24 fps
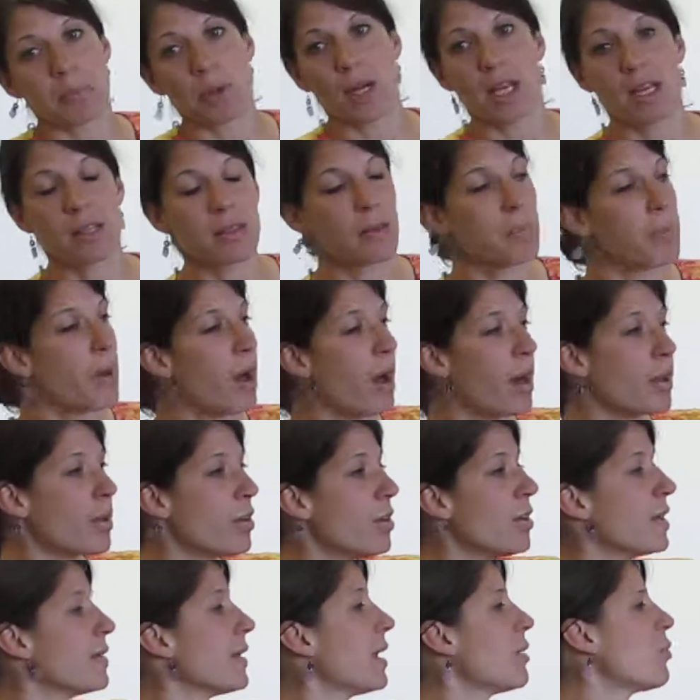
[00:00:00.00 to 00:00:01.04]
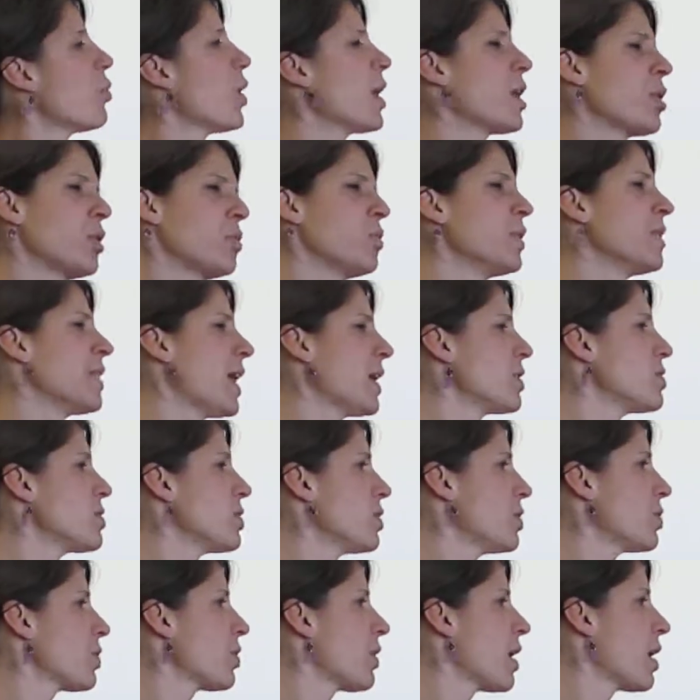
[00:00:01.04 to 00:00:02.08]
break the bottle, and then what good would that do you,
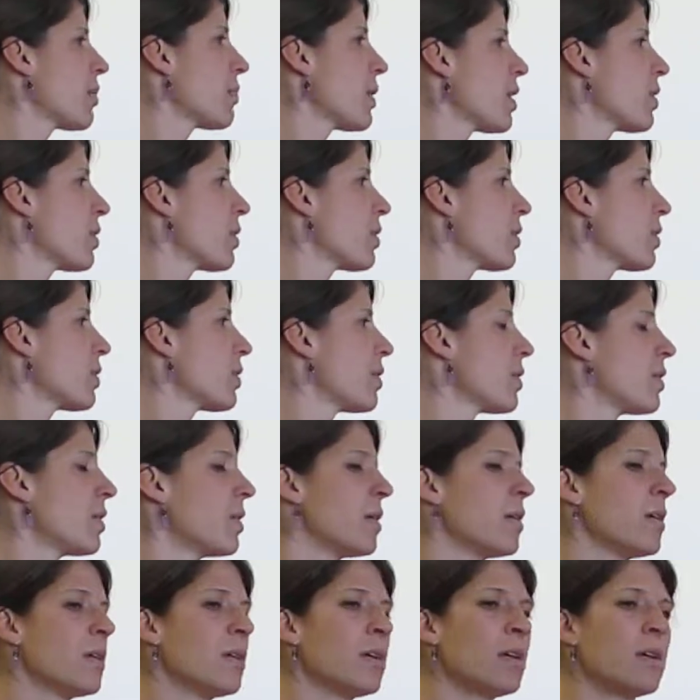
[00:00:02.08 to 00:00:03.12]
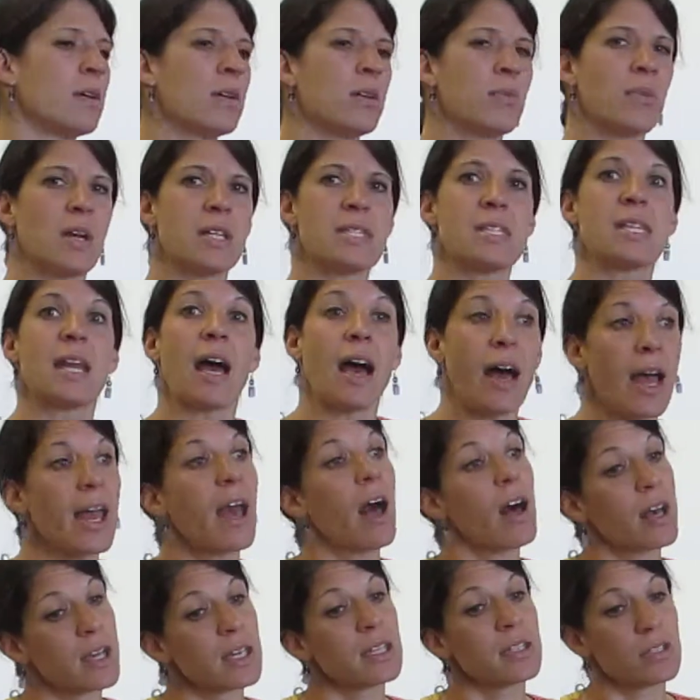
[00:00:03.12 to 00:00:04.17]
Grandma? Red said,
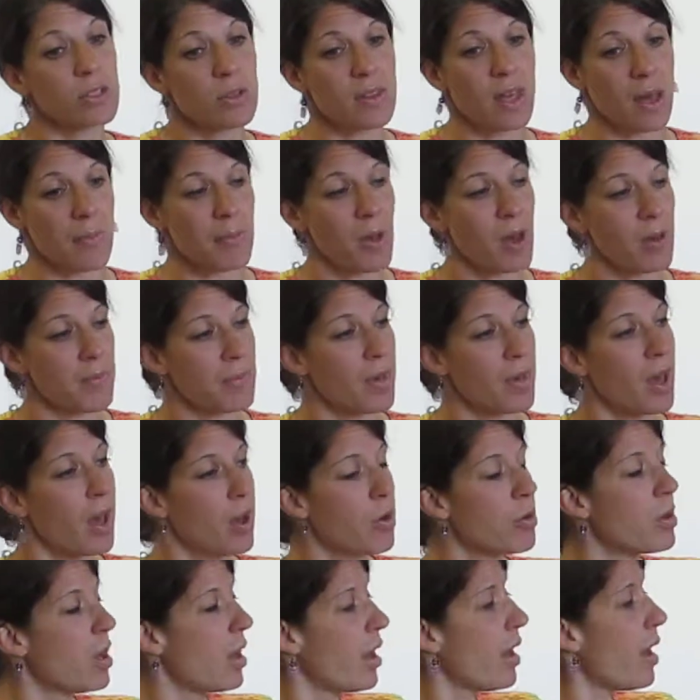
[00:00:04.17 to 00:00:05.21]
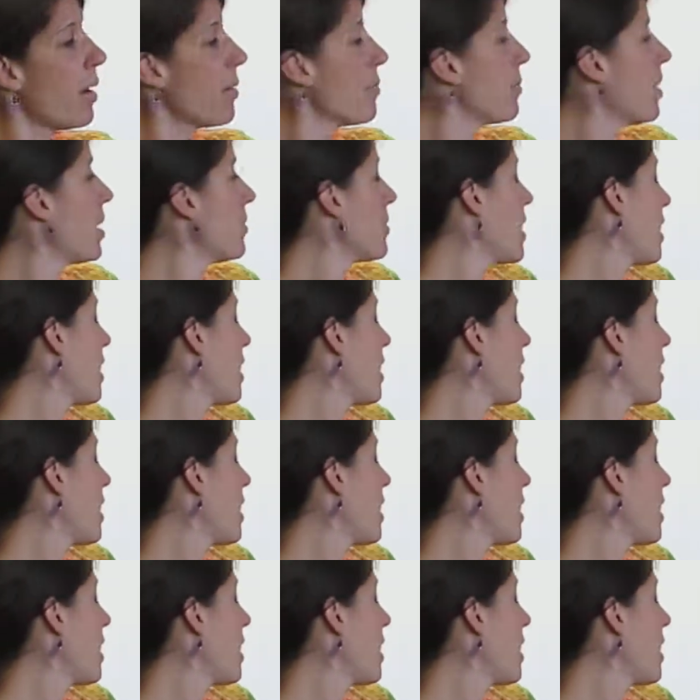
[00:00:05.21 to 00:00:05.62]
I can do that, Mom.